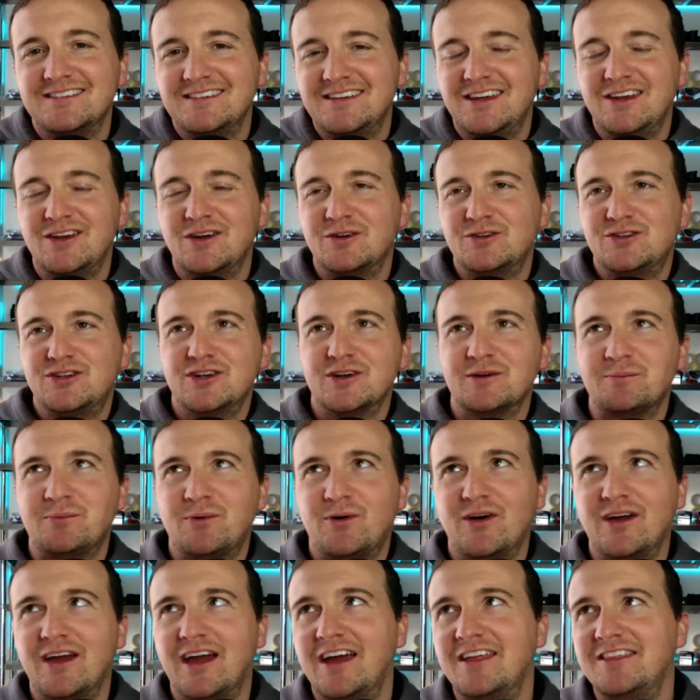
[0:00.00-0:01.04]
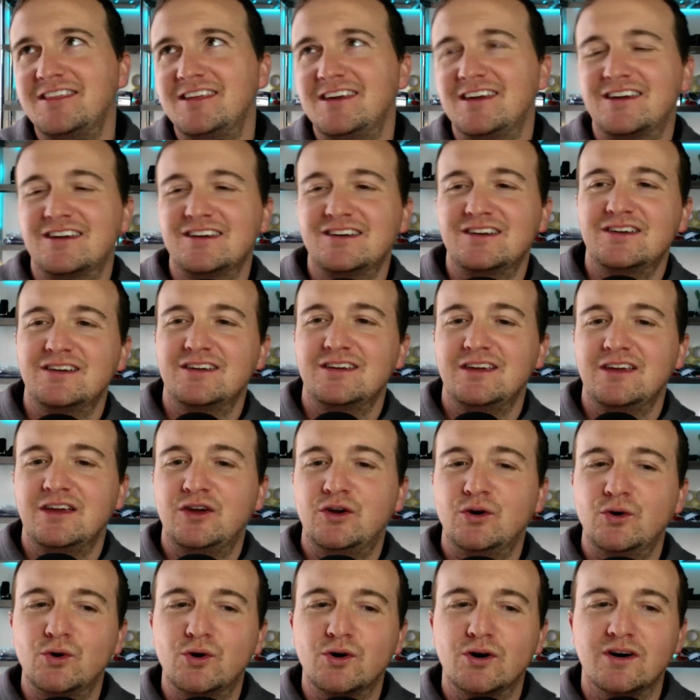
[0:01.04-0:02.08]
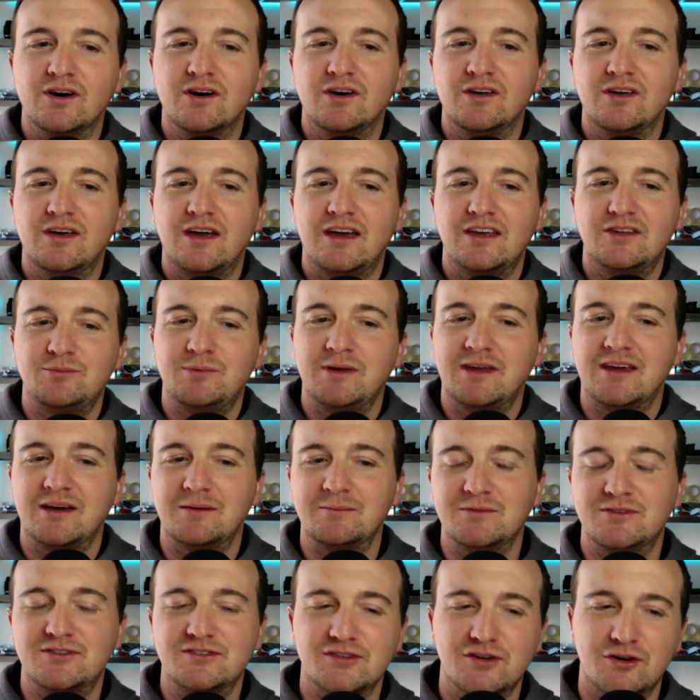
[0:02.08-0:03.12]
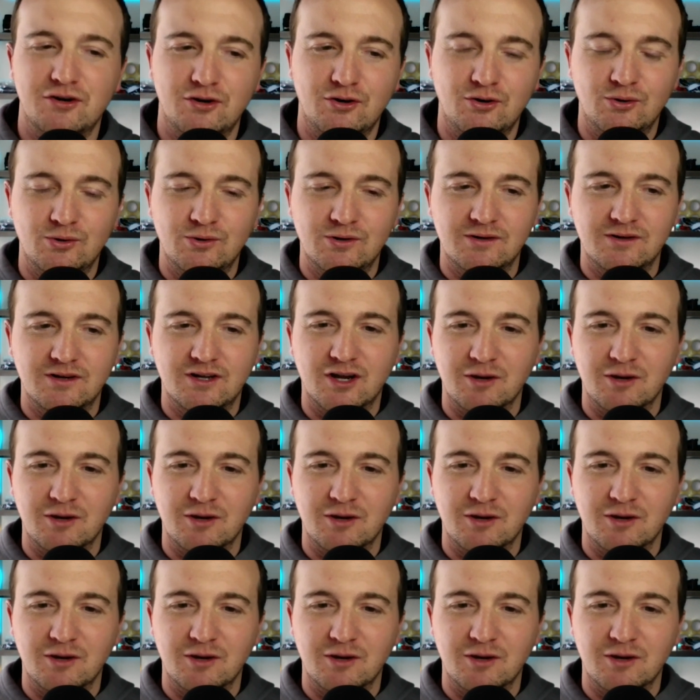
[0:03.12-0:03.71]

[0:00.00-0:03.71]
to your point, I think Google has become so